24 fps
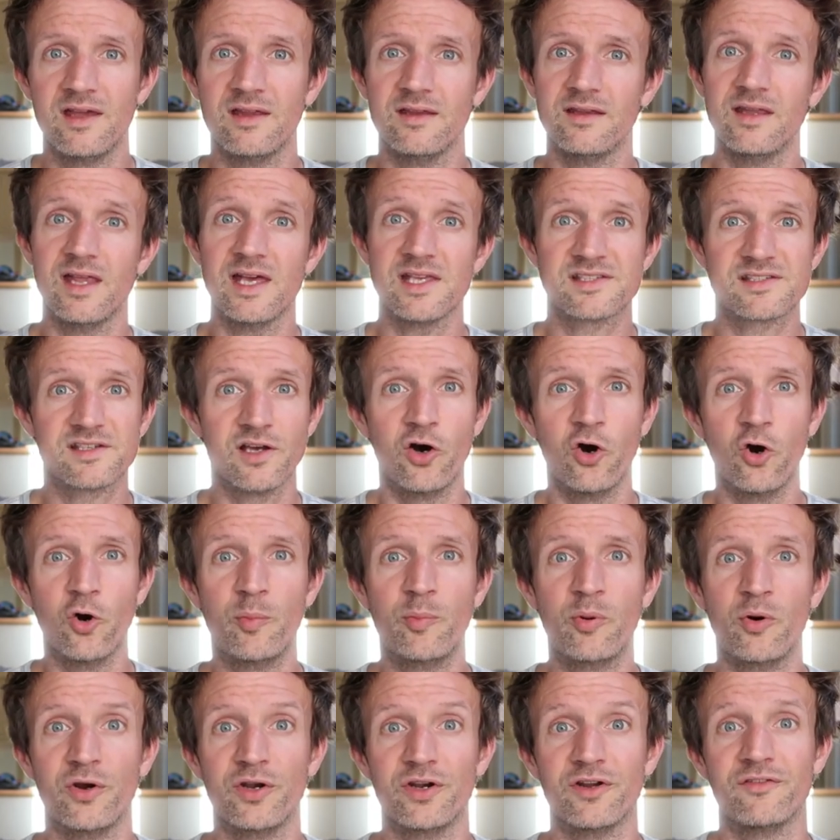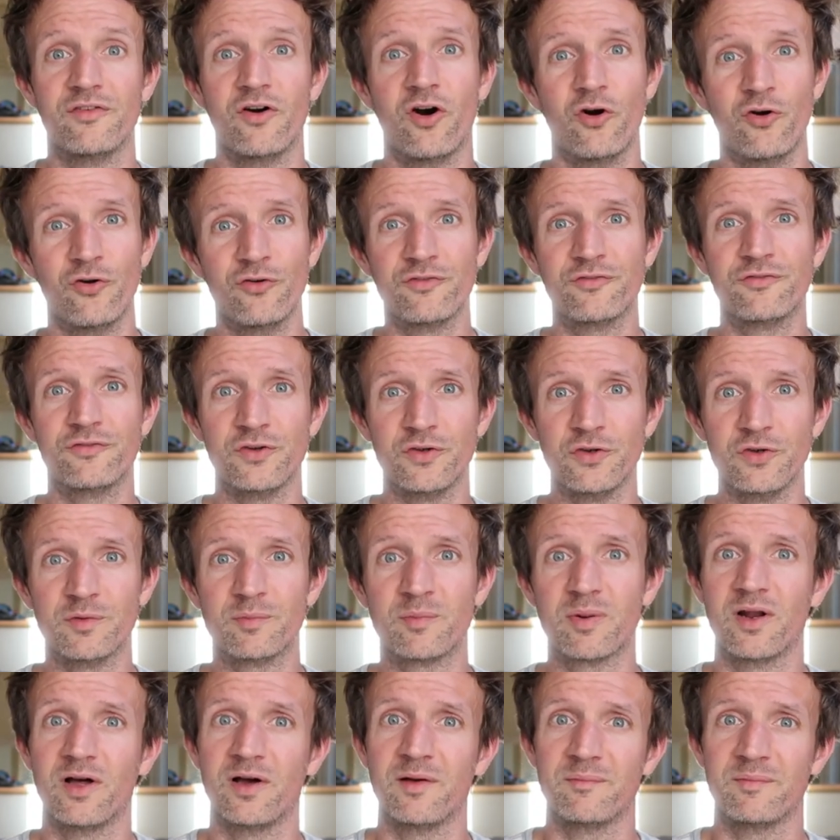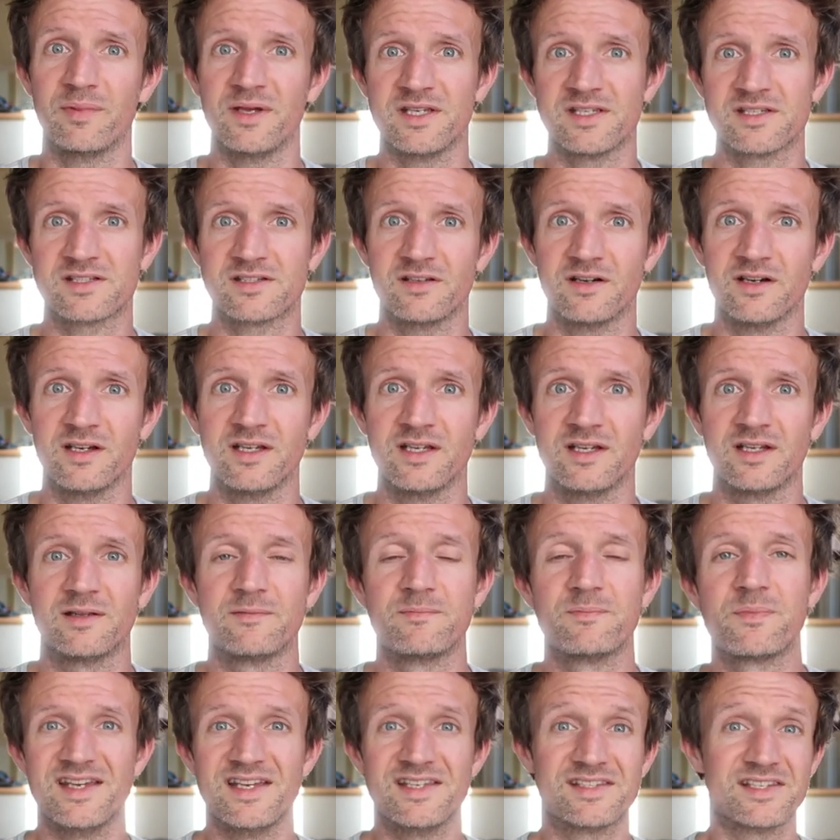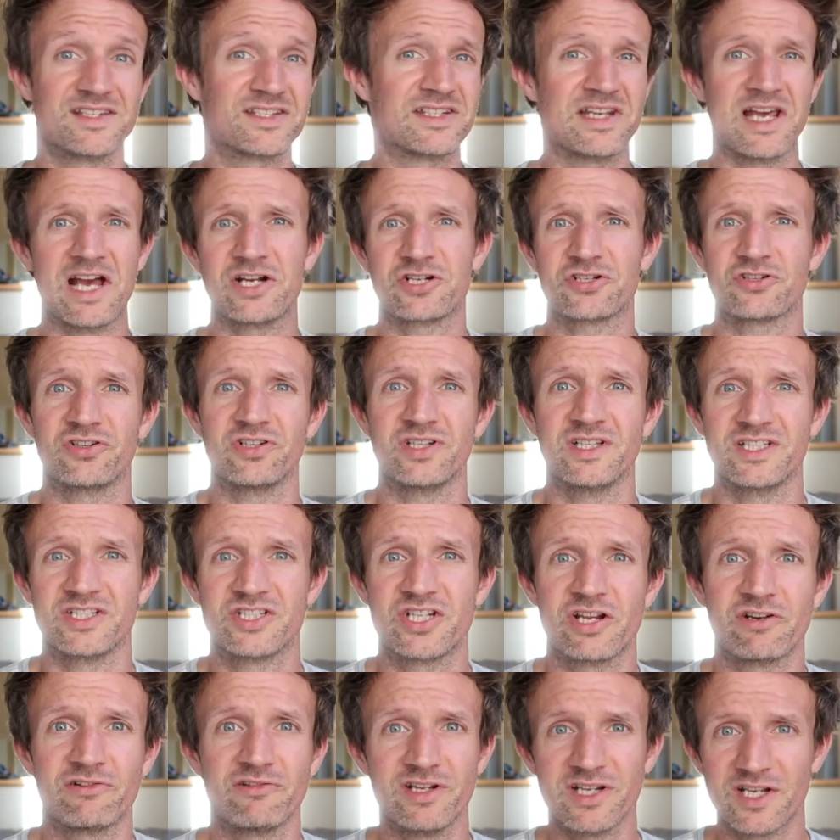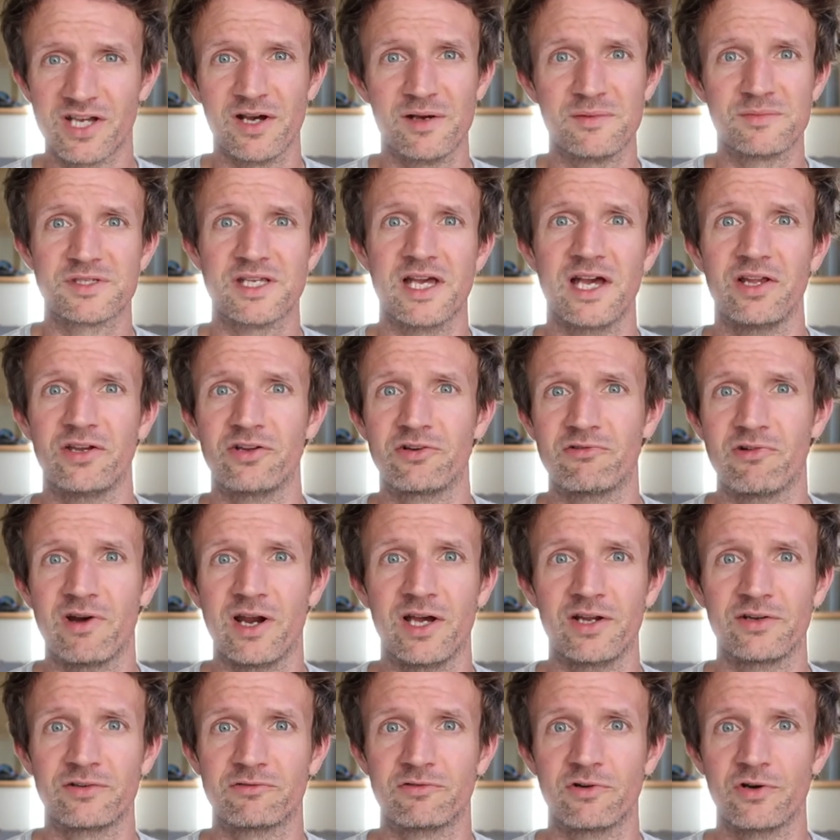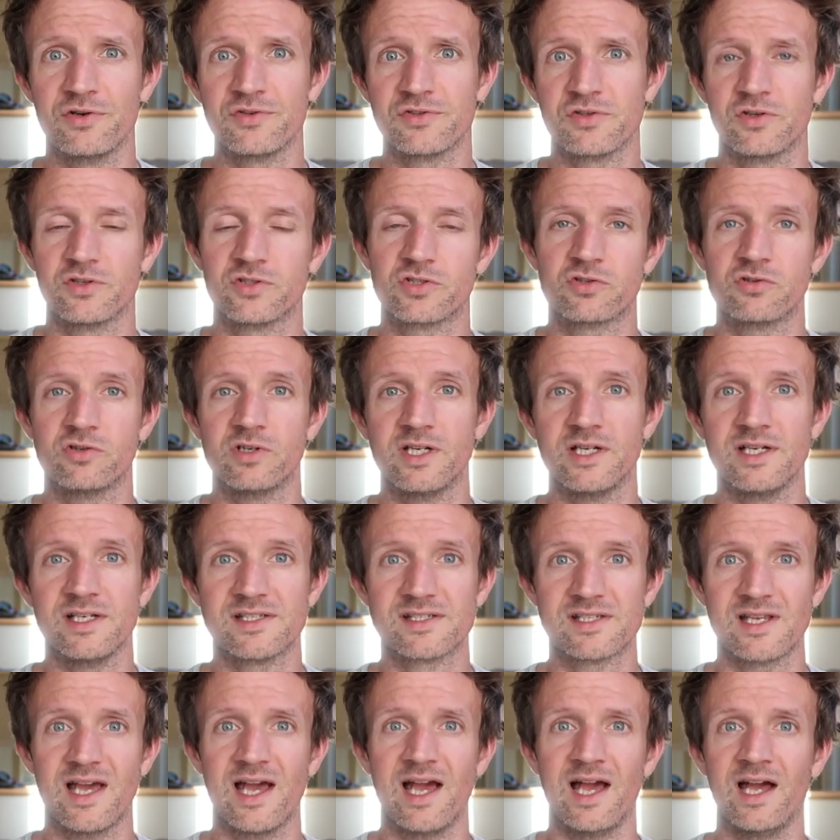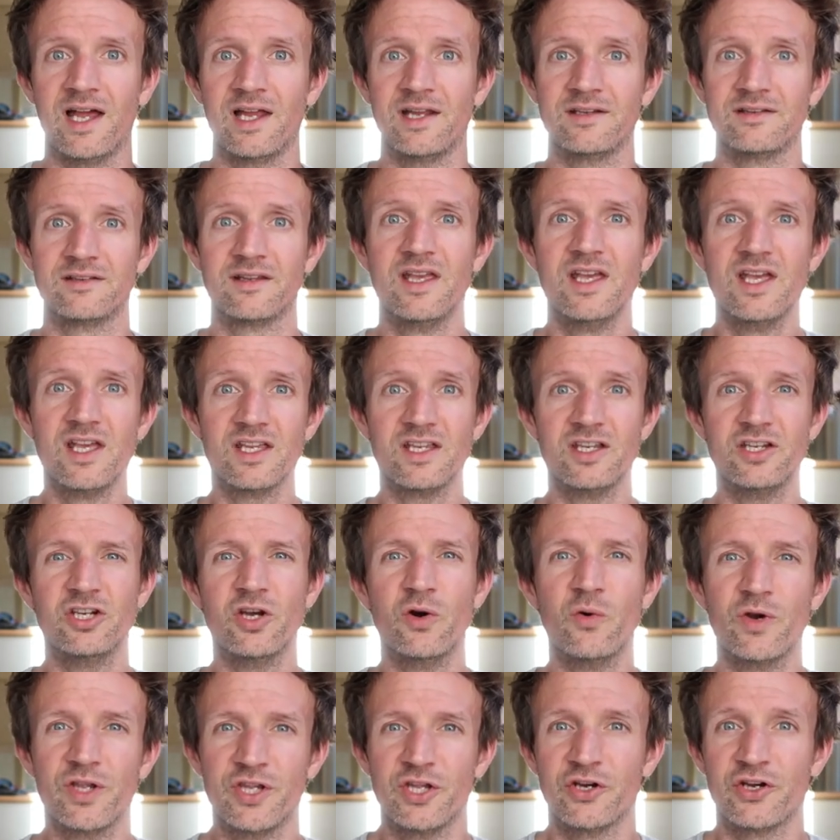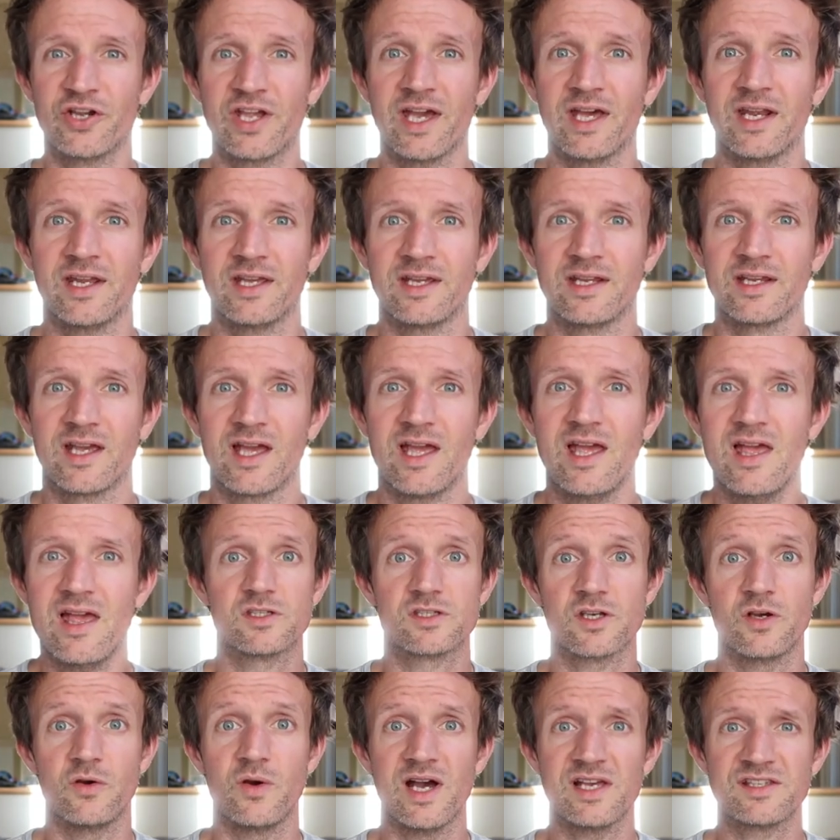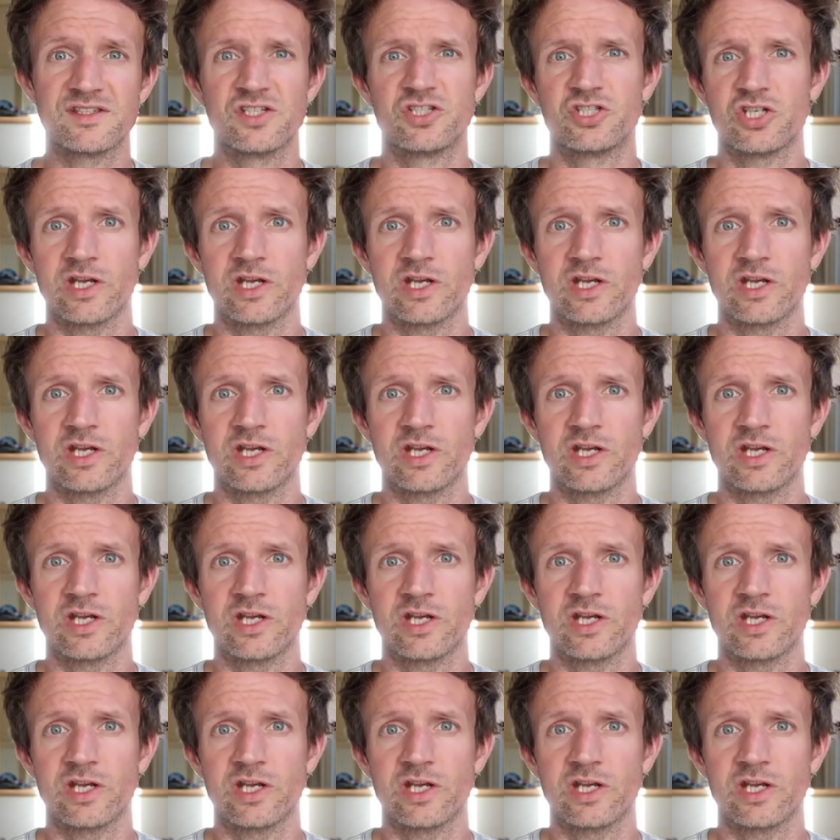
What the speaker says: And that's the whole point of whole food plant-based diet, is it's natural. It generally comes out of the ground, grows on trees, and you know what you're getting. So as a